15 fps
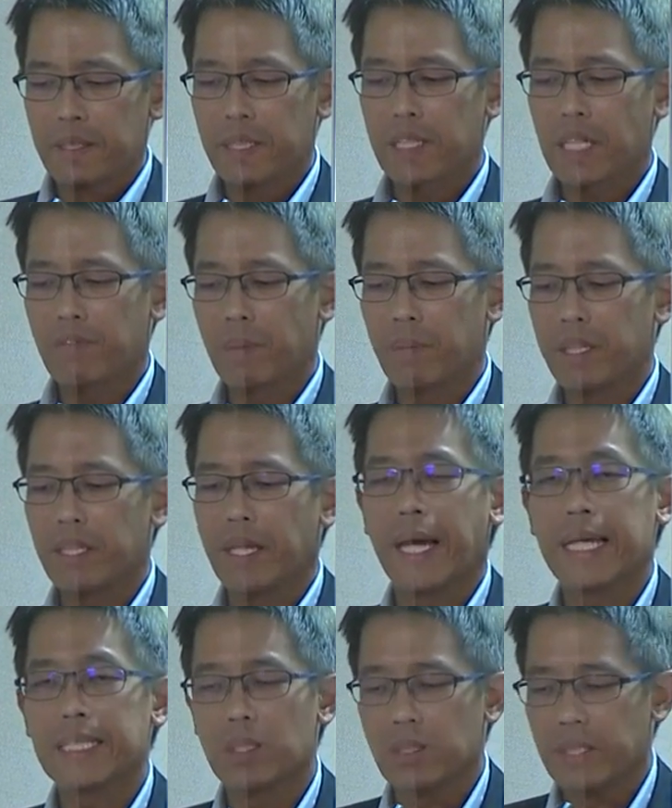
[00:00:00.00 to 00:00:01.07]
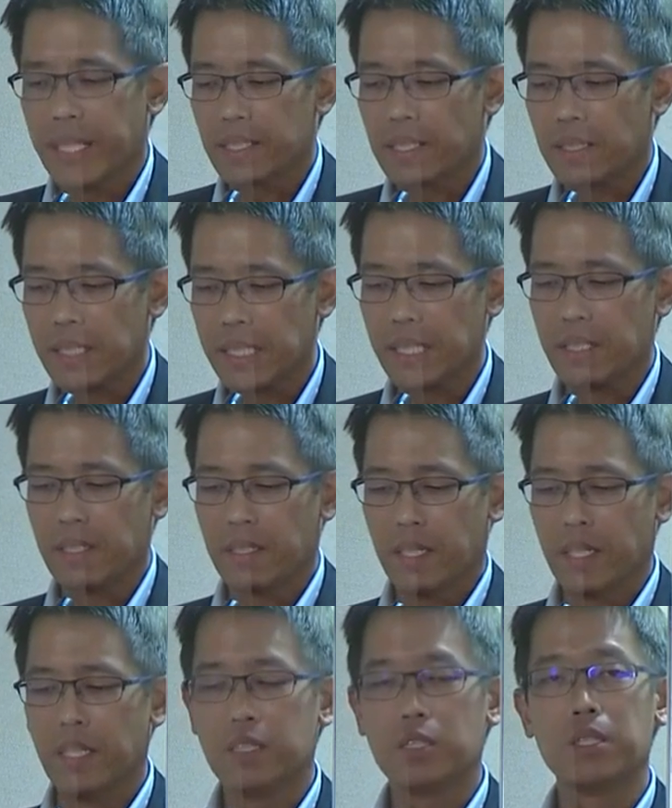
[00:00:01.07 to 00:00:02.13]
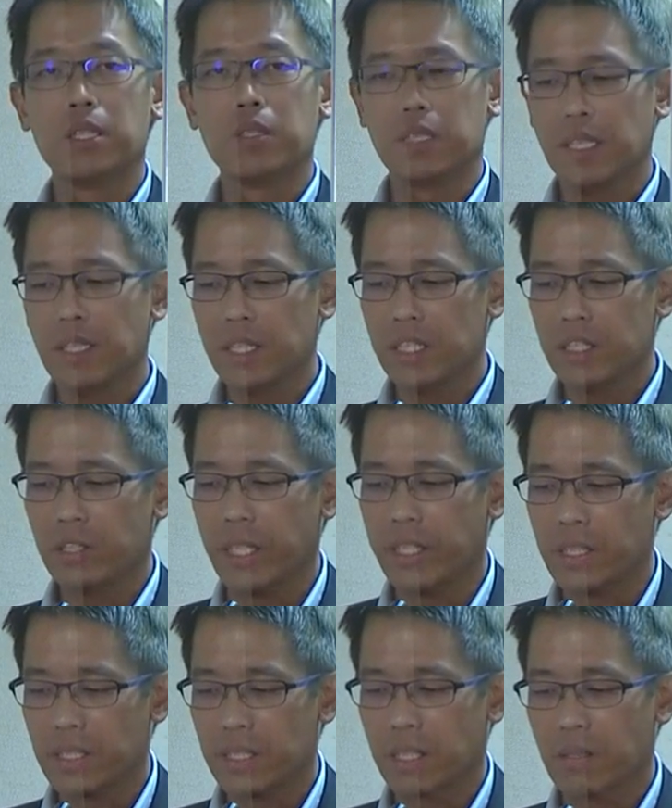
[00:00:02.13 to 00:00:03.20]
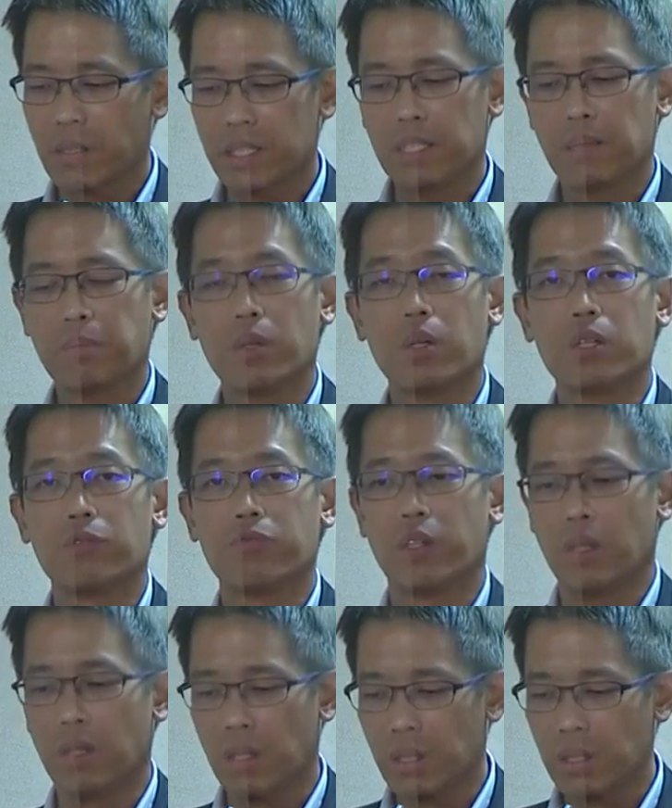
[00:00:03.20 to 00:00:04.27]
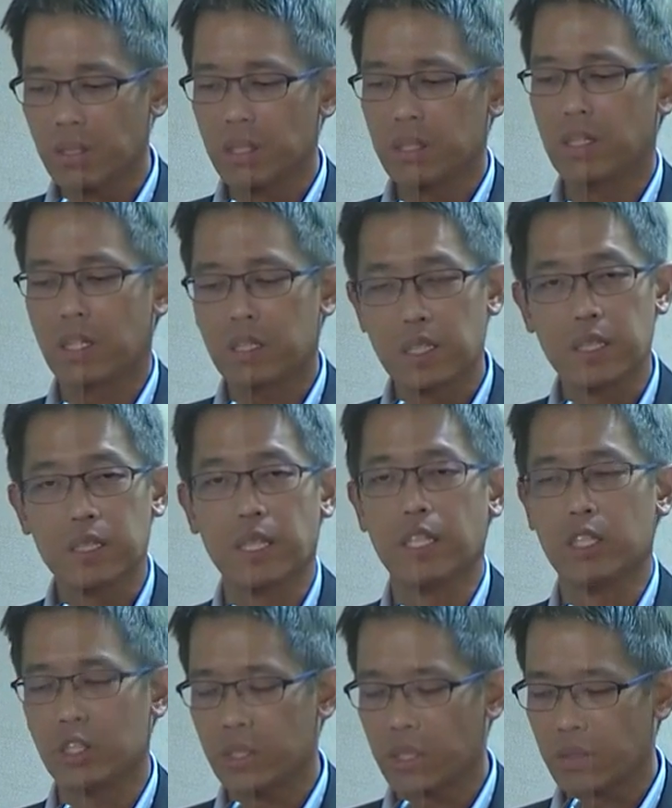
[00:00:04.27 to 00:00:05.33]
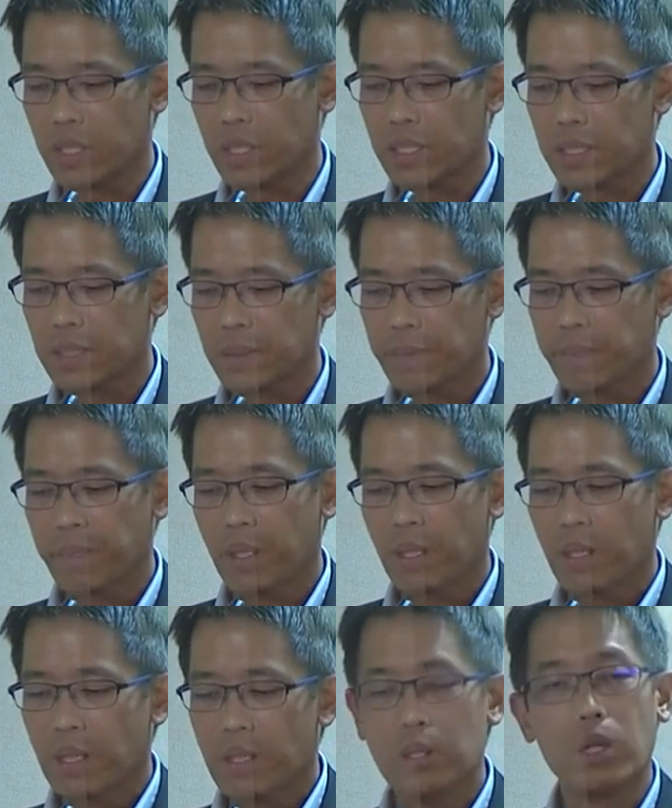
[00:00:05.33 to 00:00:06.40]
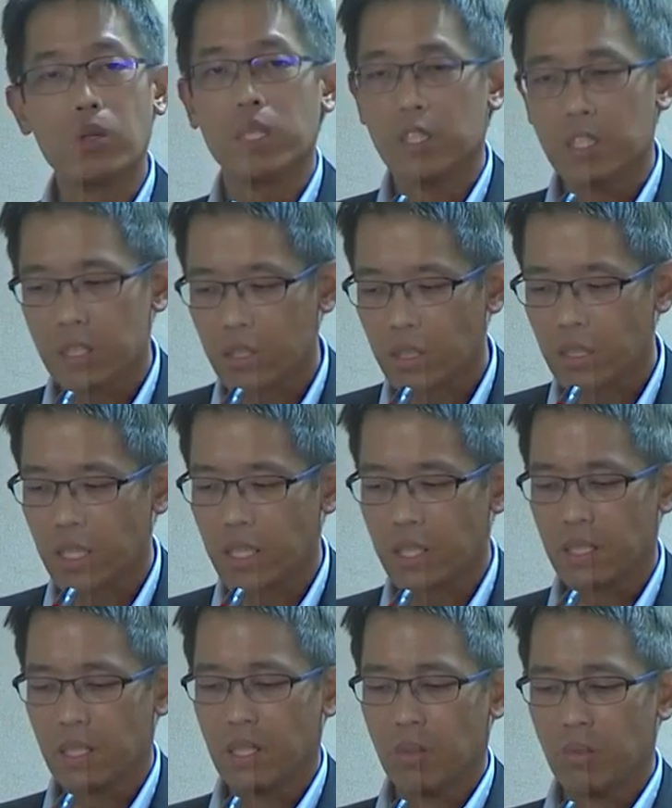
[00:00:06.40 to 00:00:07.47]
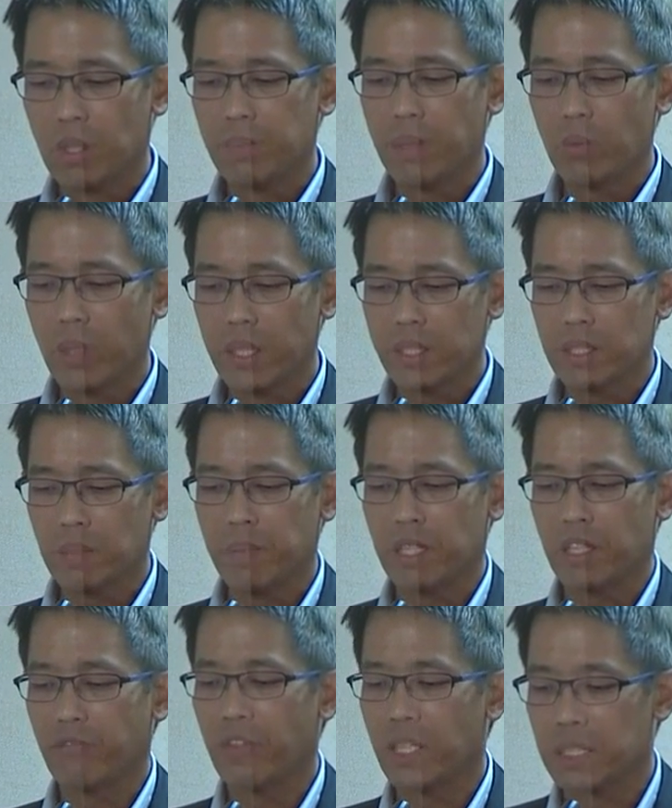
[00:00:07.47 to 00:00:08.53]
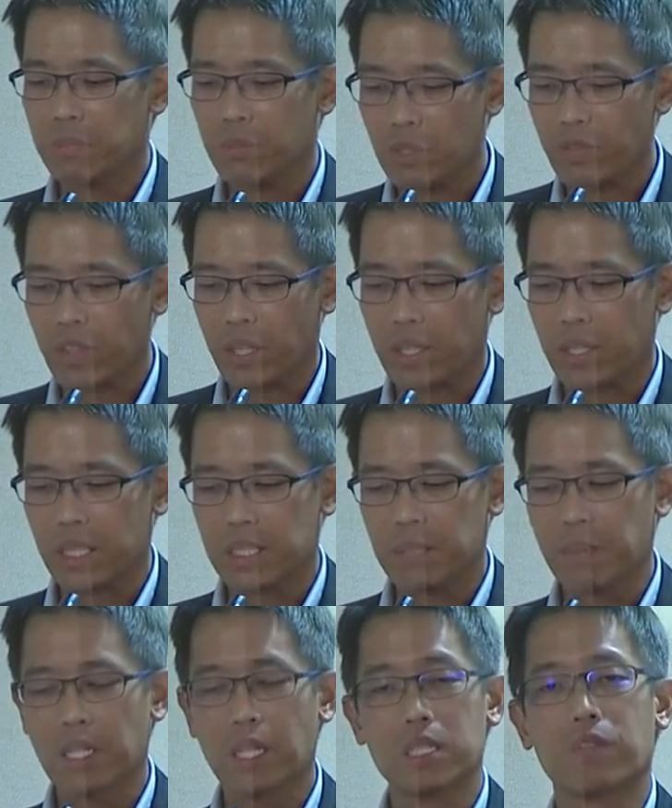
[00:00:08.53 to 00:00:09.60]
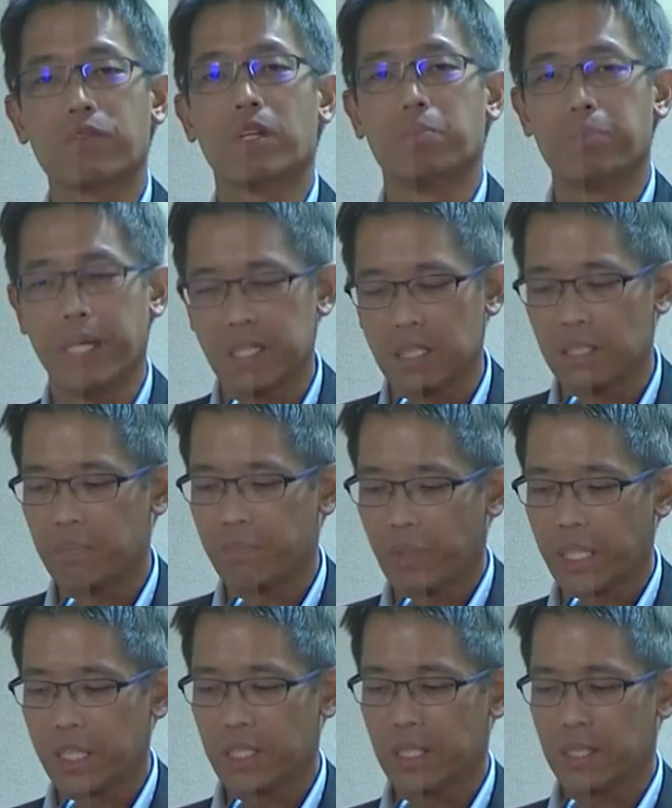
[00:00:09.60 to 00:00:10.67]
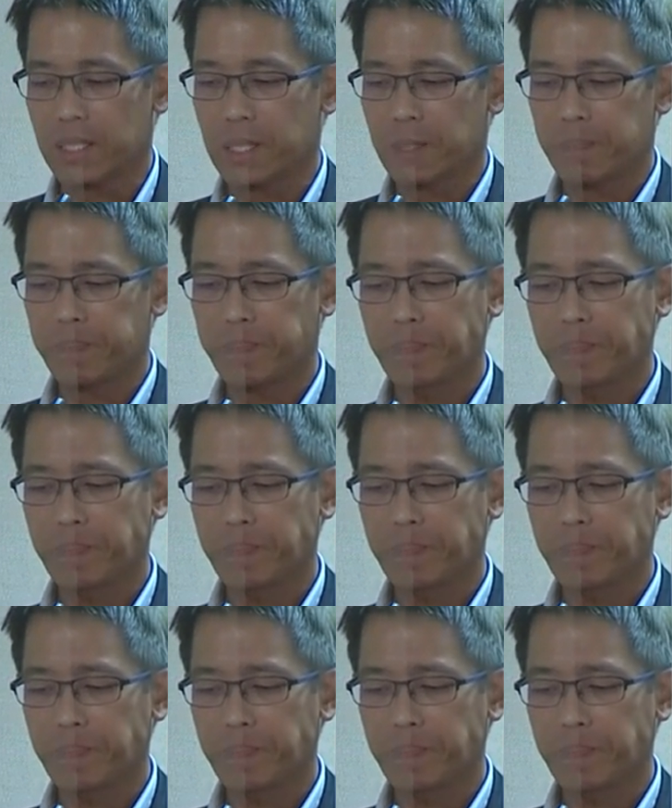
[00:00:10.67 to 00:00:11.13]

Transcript: The government has to take the lead in introducing these changes across the board for all doctors and insurers. No insurer will be willing to be the first mover on this because of competitive pressures.